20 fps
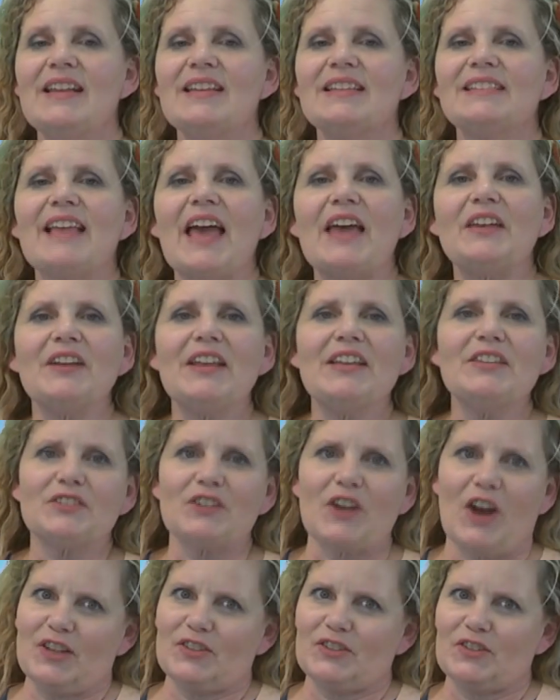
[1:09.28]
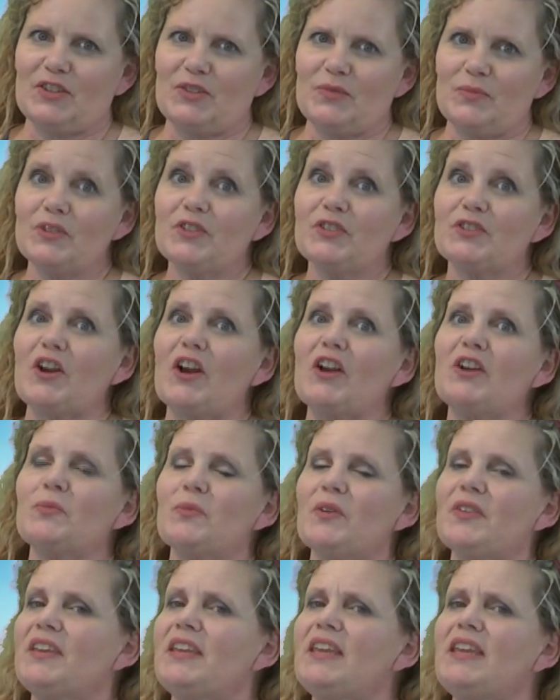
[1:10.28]
Saturday's concert will
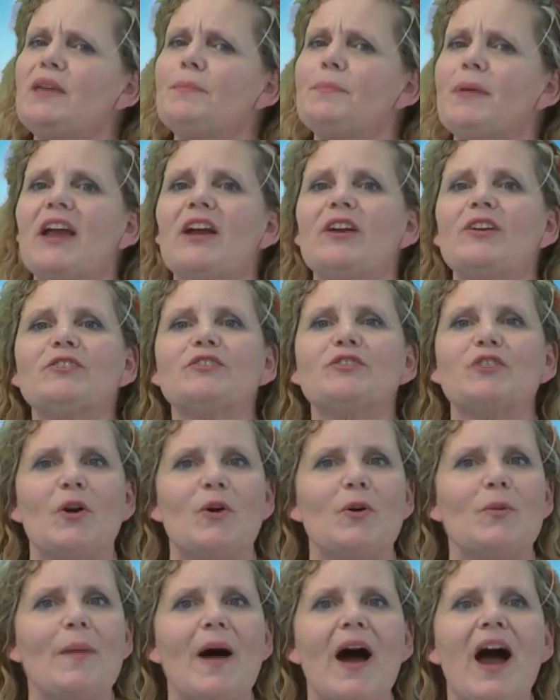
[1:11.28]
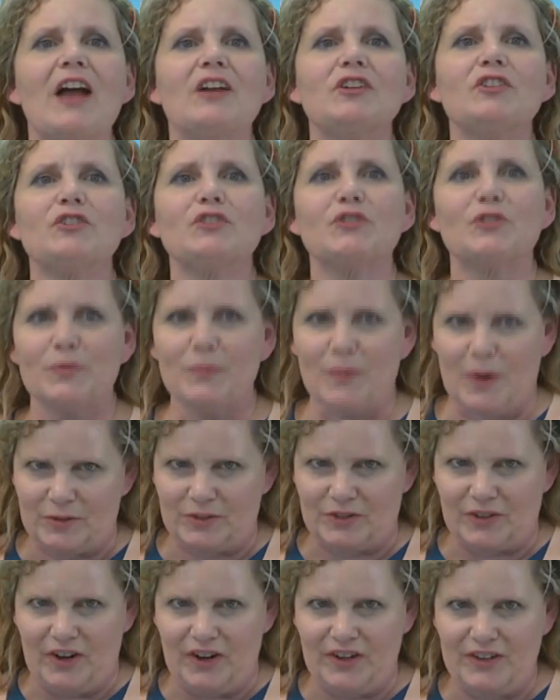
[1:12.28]
start with Iber's Homage to
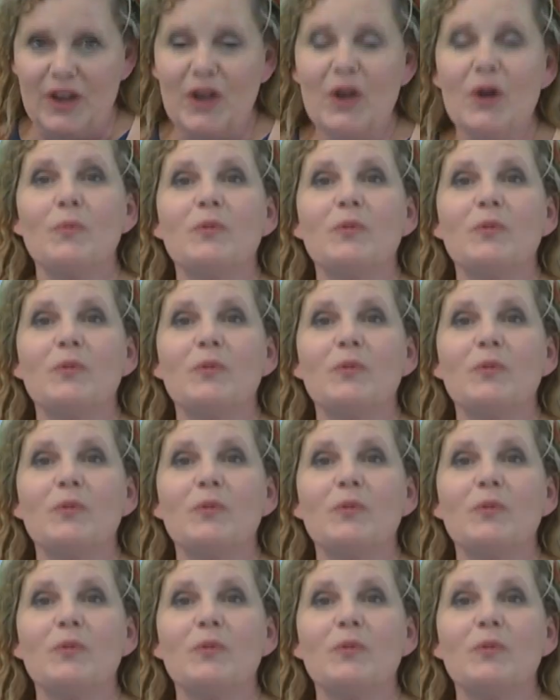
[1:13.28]
Mozart,